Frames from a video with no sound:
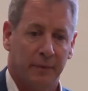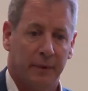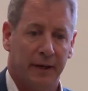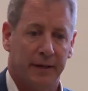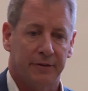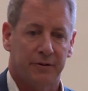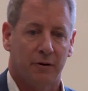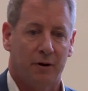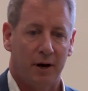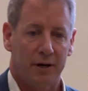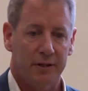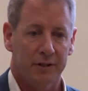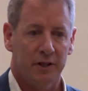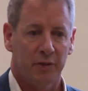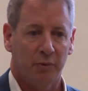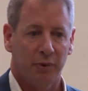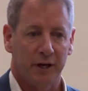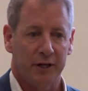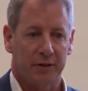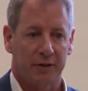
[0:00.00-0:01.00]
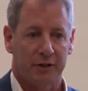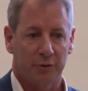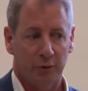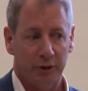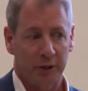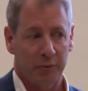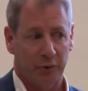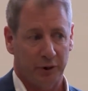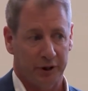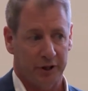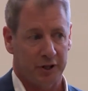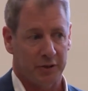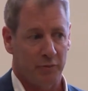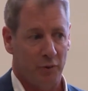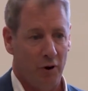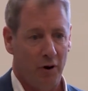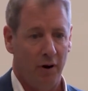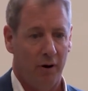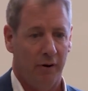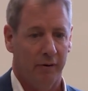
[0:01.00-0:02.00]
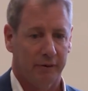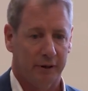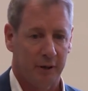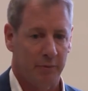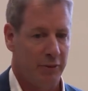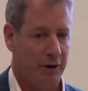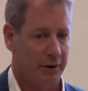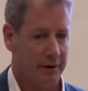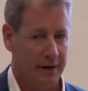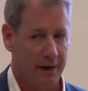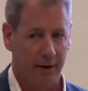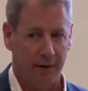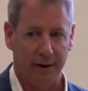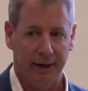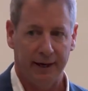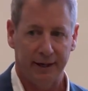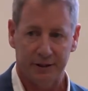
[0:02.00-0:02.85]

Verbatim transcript: And so Austin's a place that's really pretty small compared to L A.